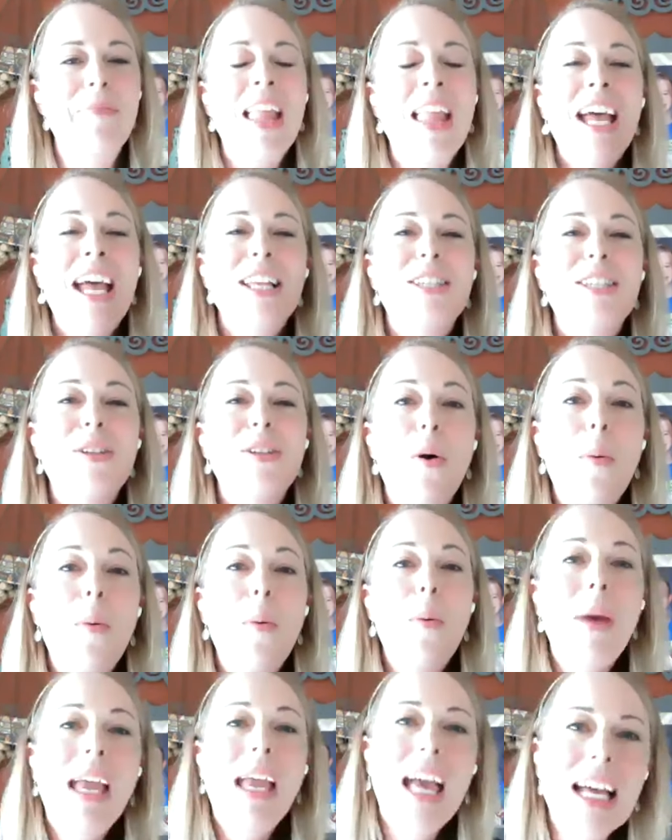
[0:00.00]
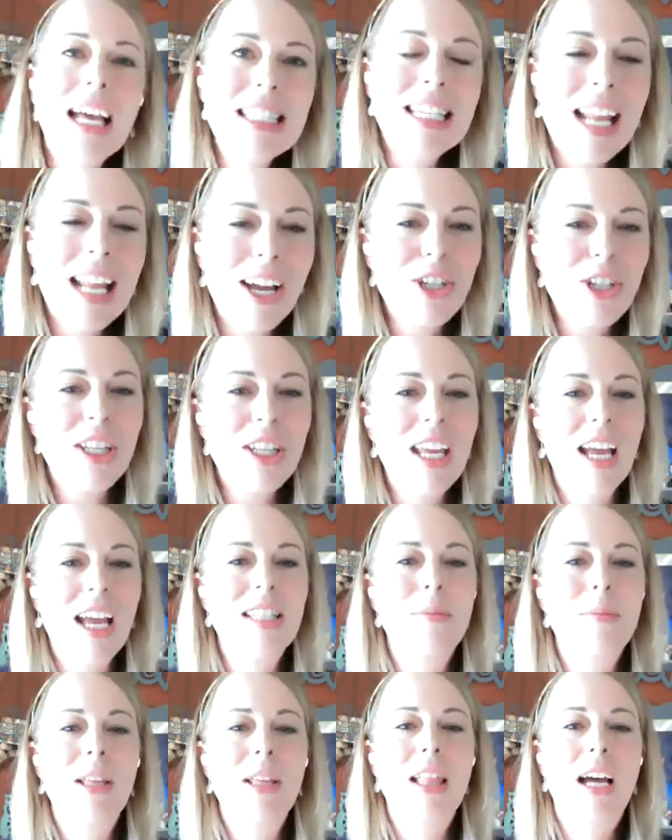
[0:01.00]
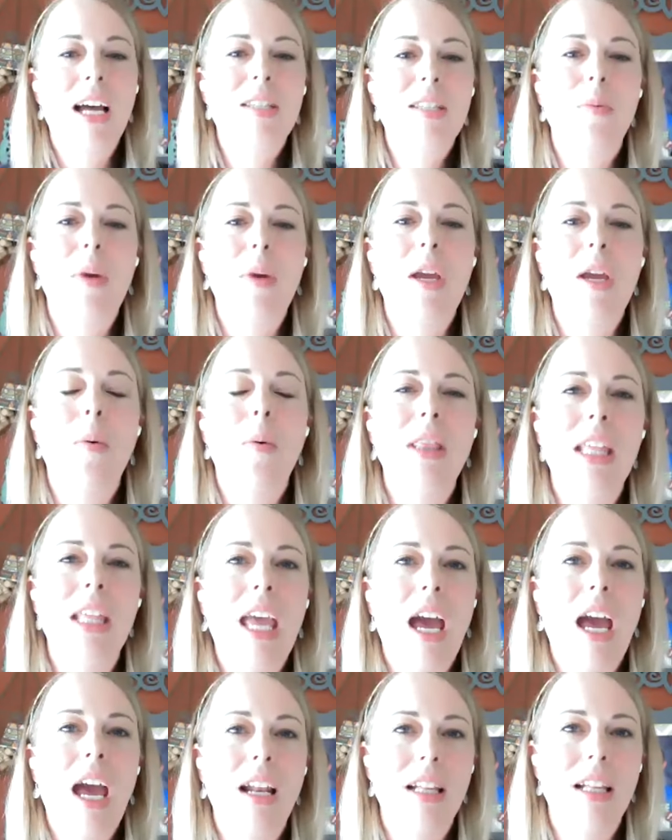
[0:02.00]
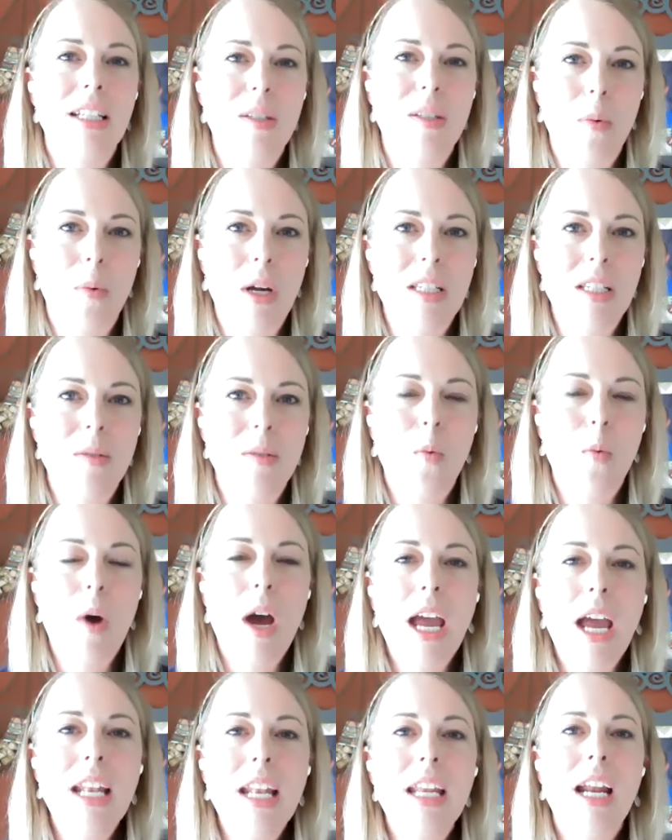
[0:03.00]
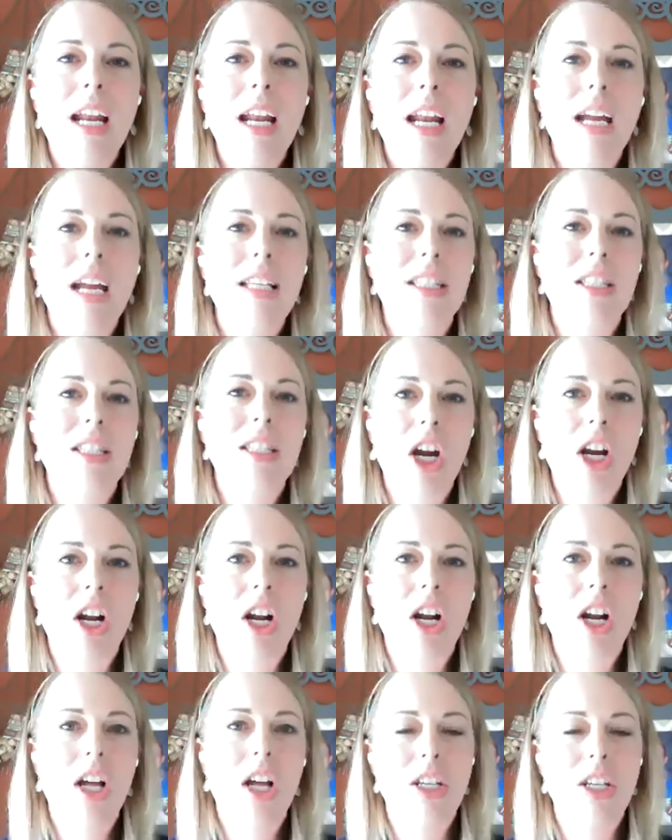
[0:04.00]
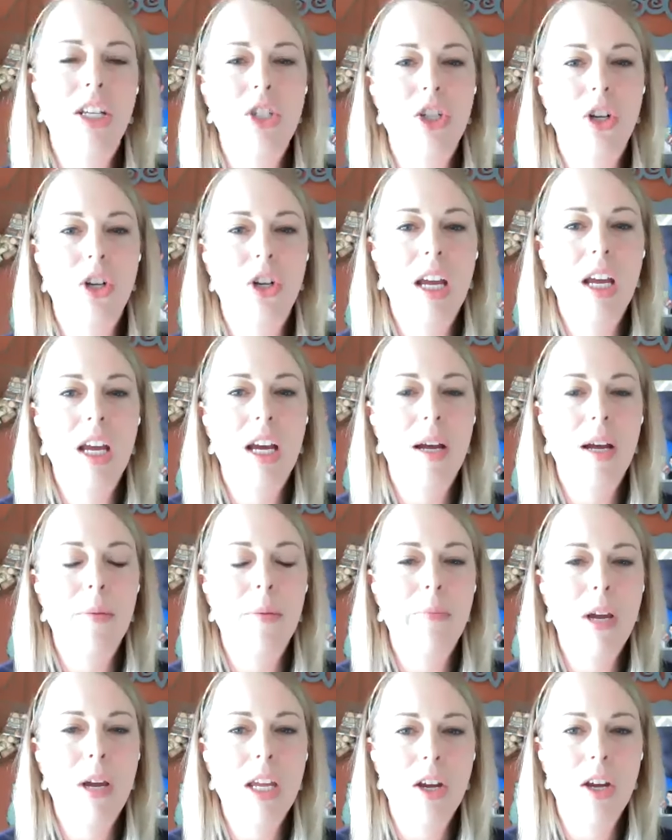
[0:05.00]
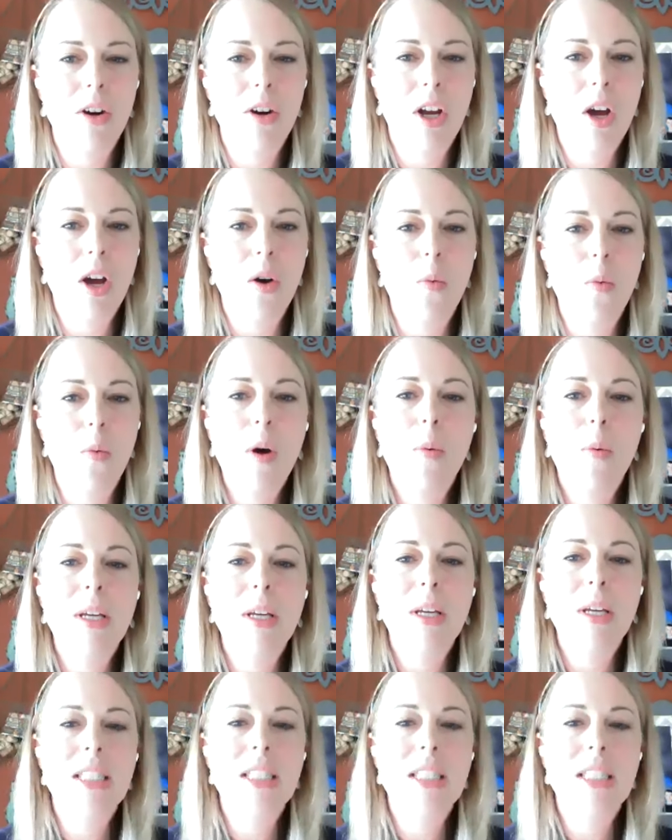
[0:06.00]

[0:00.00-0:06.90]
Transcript: okay, so my cousin actually asked me last week what the catalyst was. Why did I start on this journey um, a year ago? What